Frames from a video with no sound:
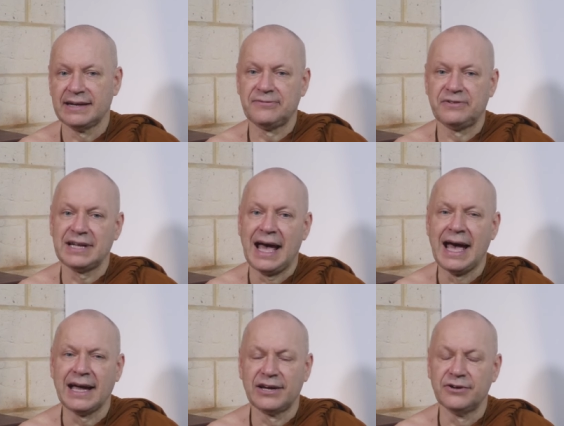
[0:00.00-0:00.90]
different
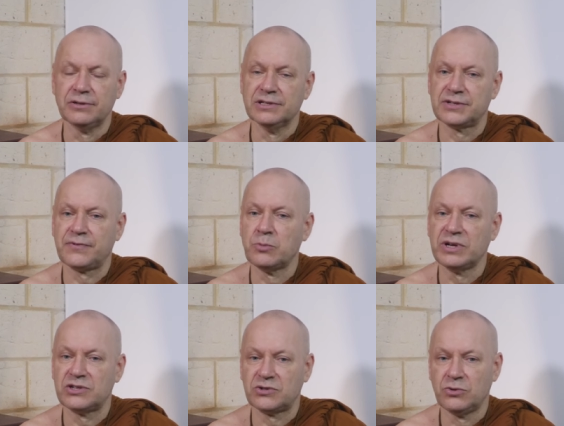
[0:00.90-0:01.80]
angles from
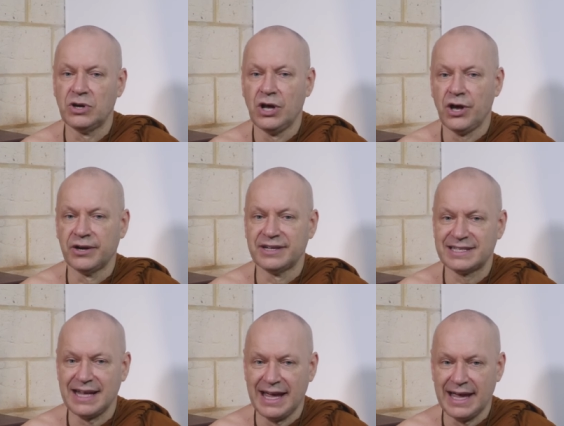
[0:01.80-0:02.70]
which to
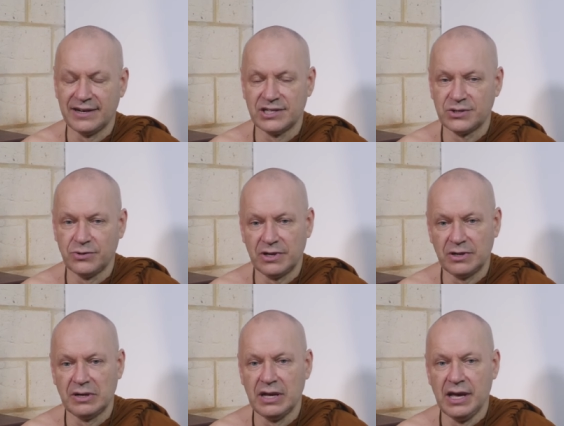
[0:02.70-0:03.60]
understand a
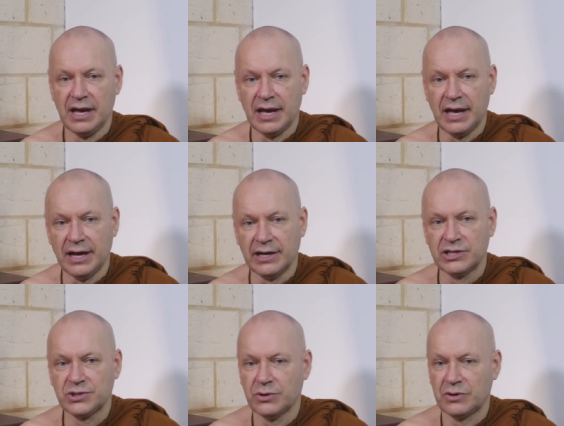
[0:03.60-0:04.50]
certain, uh, a
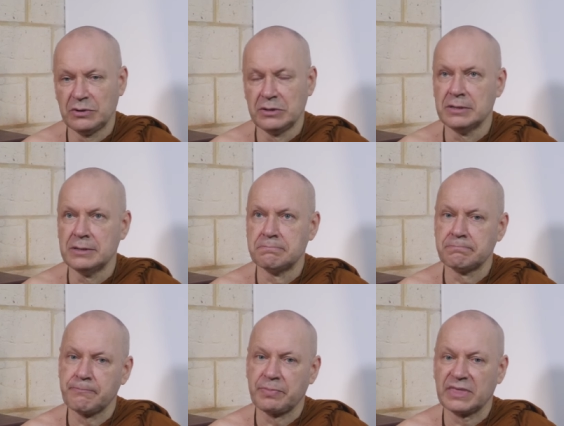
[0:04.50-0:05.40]
certain
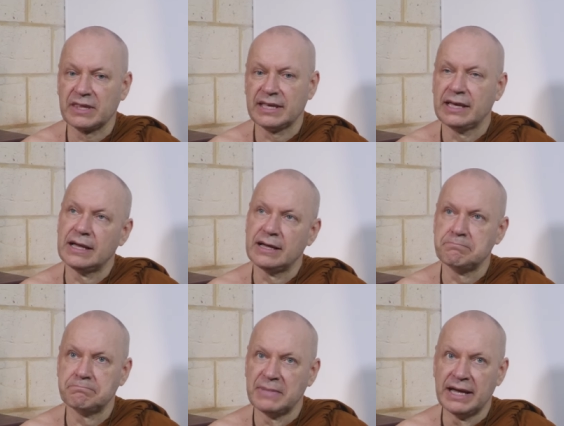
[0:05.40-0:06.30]

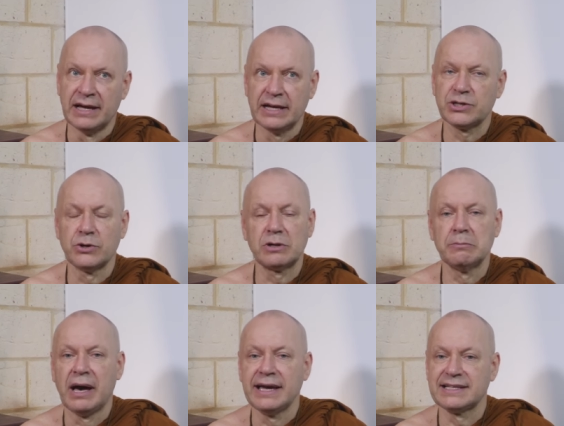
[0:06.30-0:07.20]
Uh, a certain
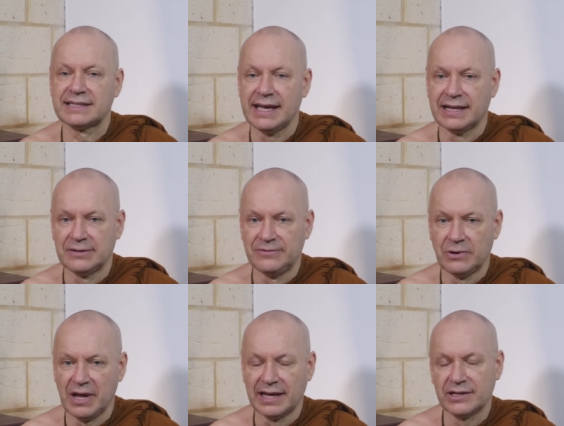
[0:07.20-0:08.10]
mind state, if
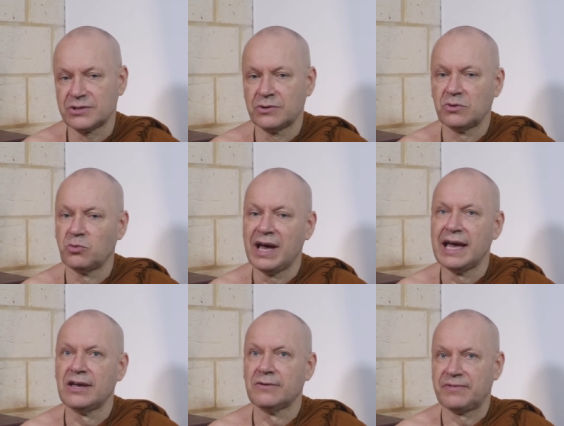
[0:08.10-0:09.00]
you like, a certain
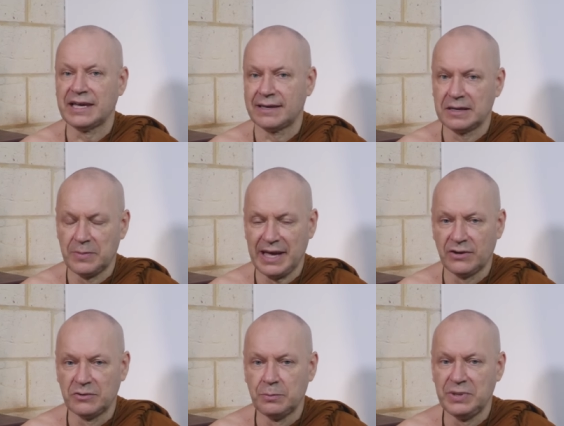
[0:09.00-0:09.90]
way of thinking
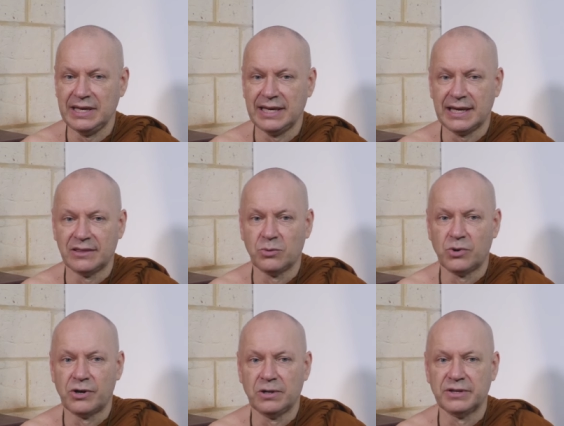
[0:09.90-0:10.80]
about or being in the
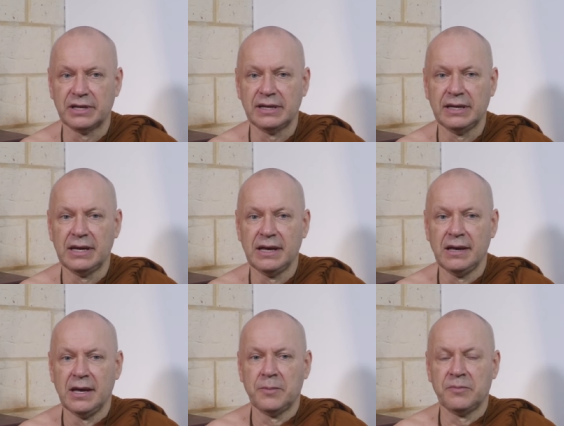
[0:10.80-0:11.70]
world. Uh,
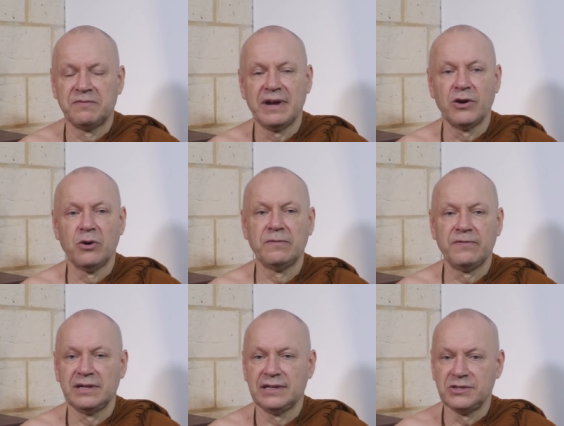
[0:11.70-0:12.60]
but very
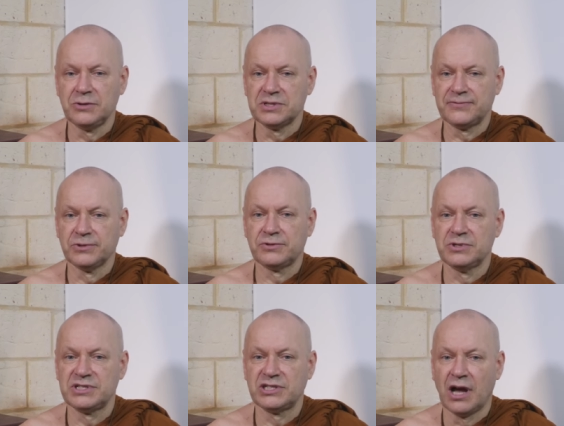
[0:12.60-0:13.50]
often it is useful to
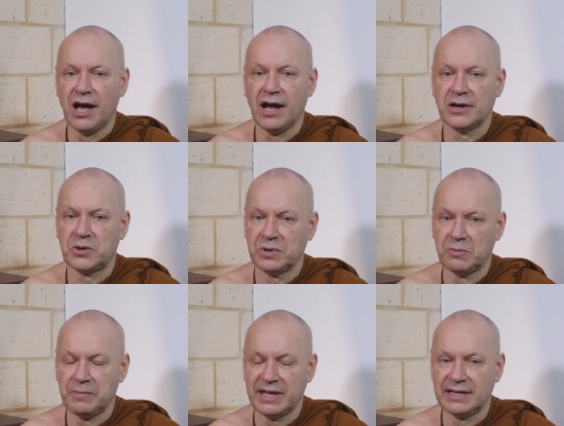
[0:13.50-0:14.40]
start, when
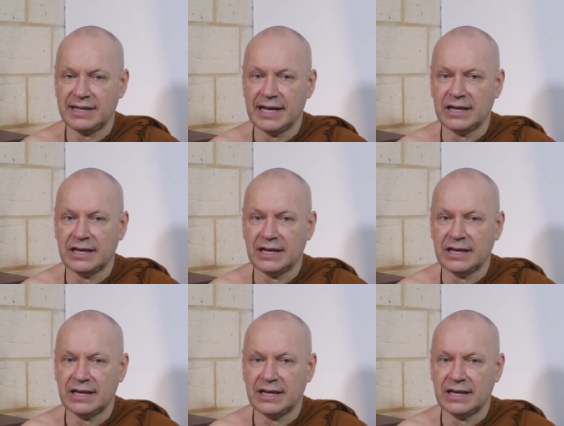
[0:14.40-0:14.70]
we meditate,